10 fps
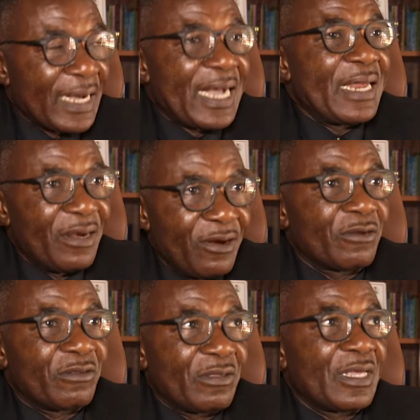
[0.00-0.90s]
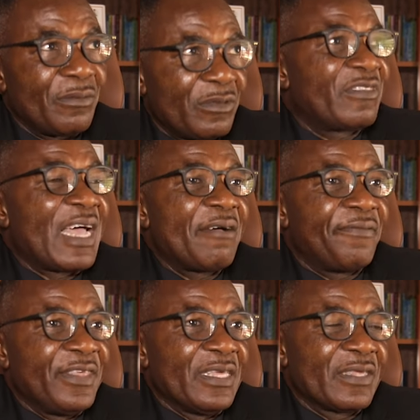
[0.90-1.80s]
cannot
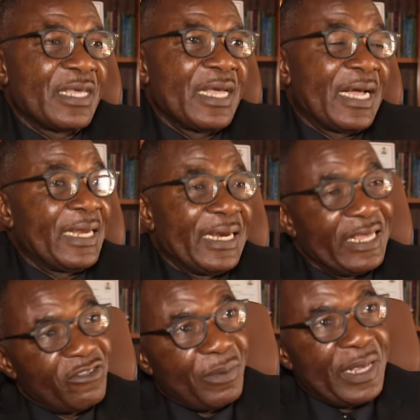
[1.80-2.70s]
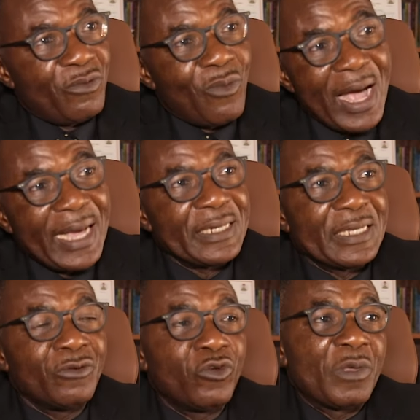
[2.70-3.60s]
serve this. And that explains why
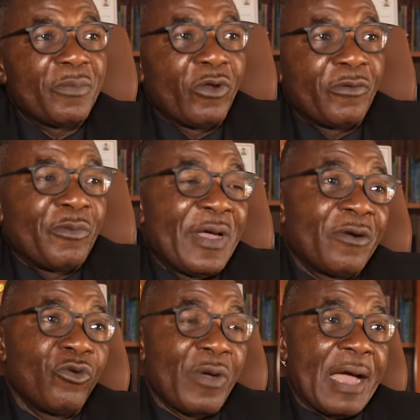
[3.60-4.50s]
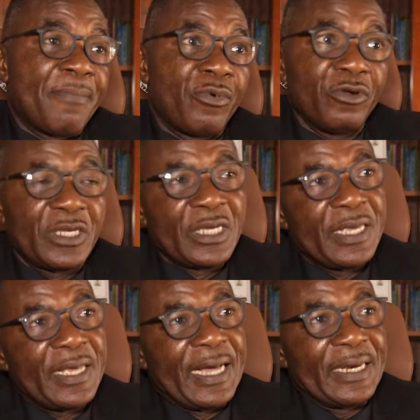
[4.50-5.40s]
the good people of Obagu were approached,
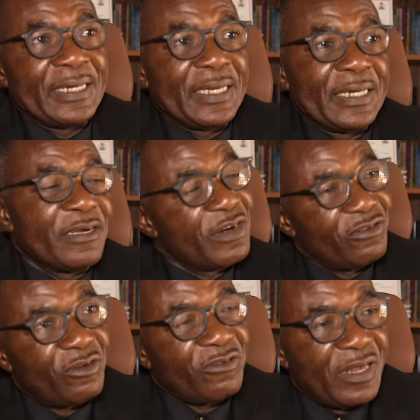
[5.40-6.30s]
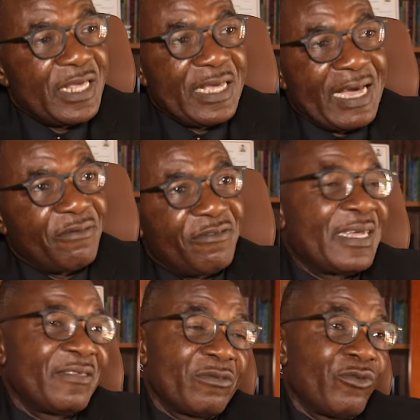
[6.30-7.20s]
and then they graciously
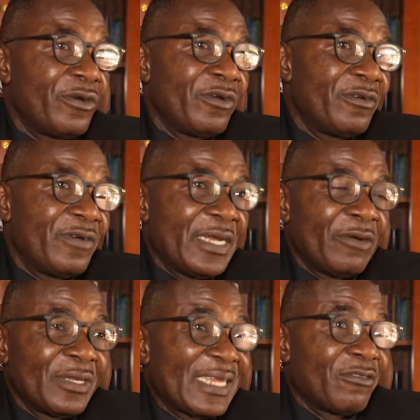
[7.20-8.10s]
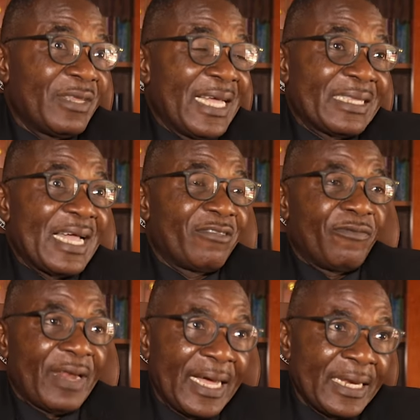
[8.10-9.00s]
advanced 1,000 hectares
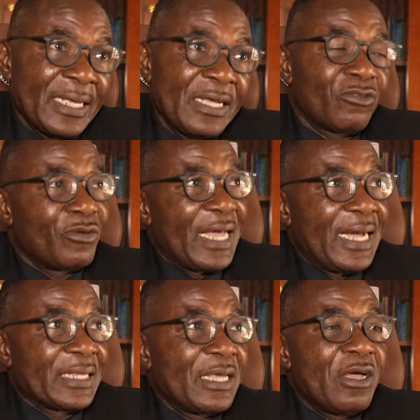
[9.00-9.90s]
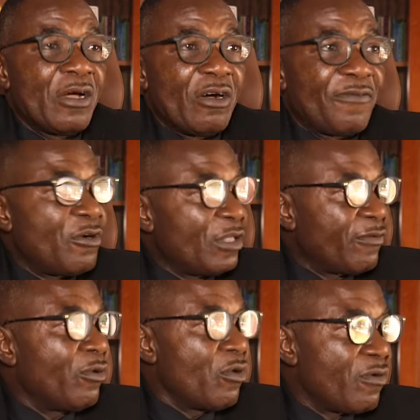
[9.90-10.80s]
of land to that. Of course,
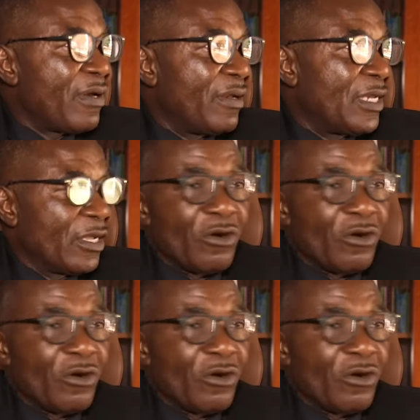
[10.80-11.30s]
if you look around the